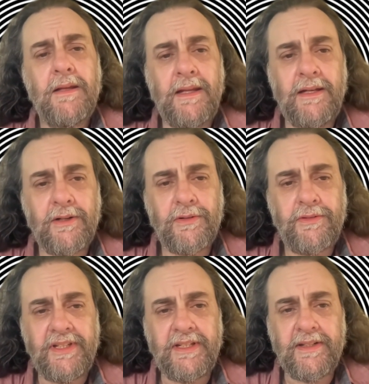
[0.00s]
Here,
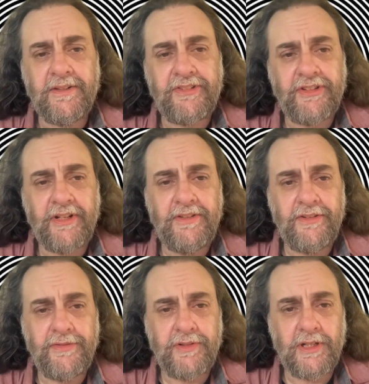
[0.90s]
the
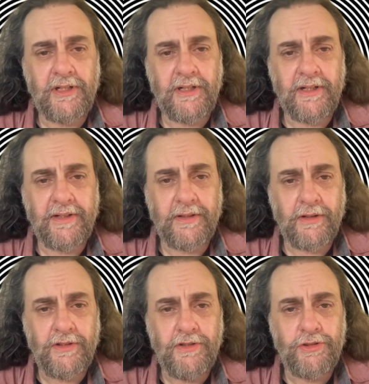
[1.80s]
sons of God
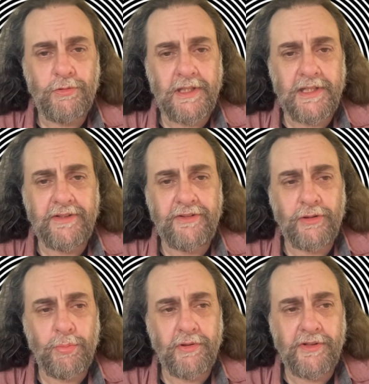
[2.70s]
are usually
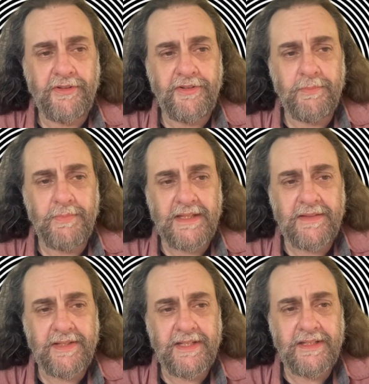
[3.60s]
interpreted to
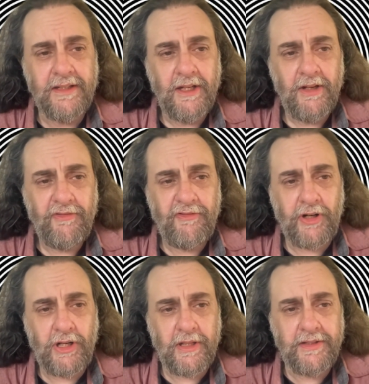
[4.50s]
mean the
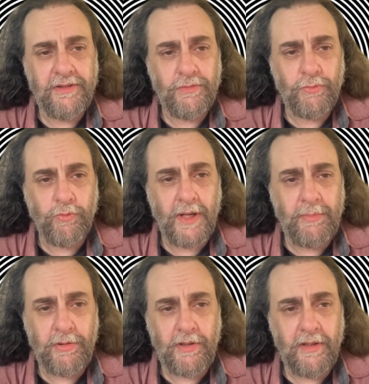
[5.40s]
fallen
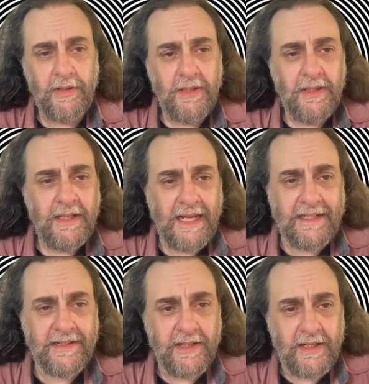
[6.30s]
rebel
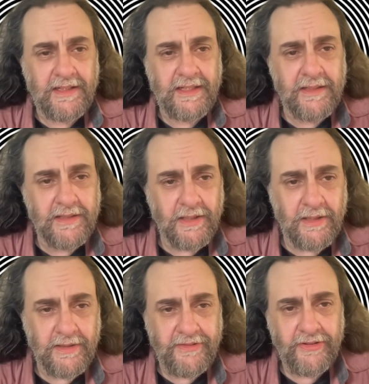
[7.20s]
Anunnaki
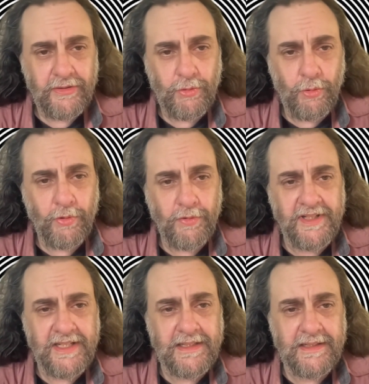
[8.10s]
gods or
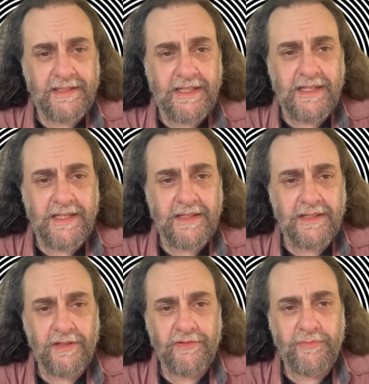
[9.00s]
the Igigi
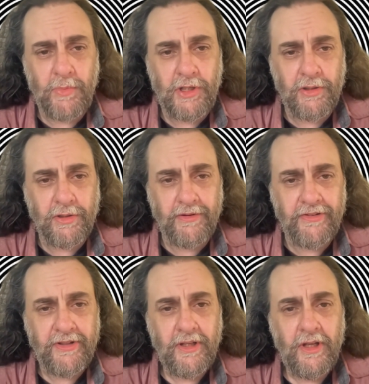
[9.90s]
of Mars,